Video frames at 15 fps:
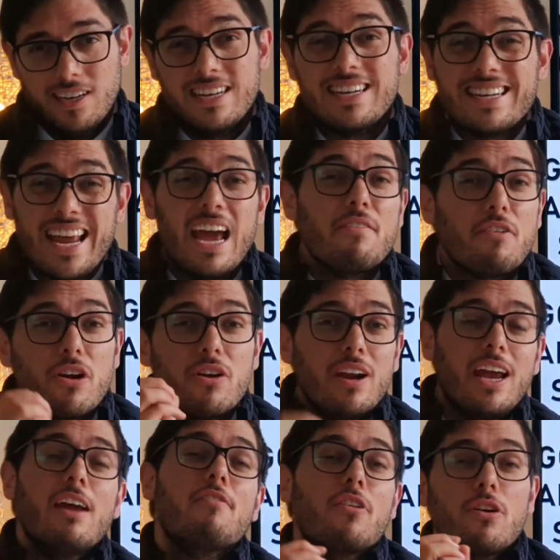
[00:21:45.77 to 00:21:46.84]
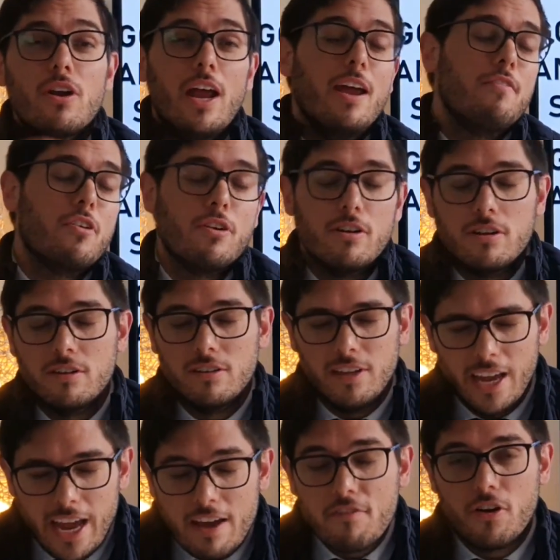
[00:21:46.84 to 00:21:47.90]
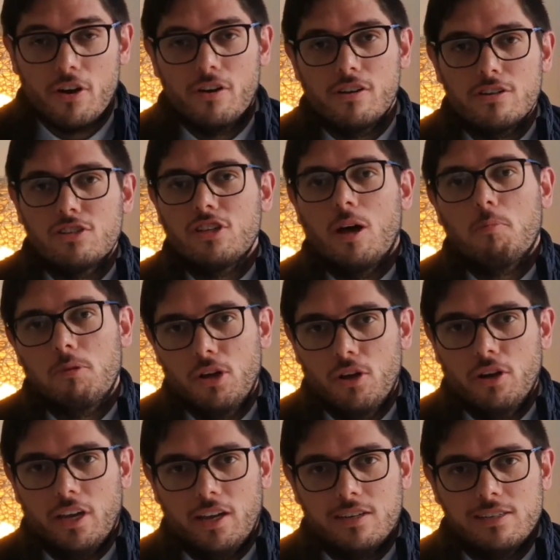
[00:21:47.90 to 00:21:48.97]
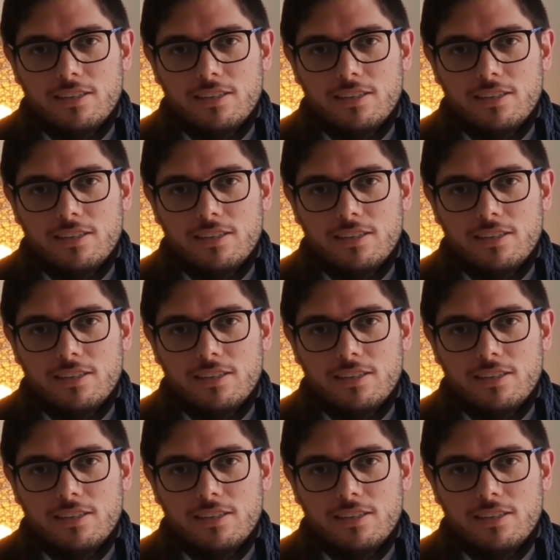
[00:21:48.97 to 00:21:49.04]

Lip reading: Never, ever, ever, ever stop learning.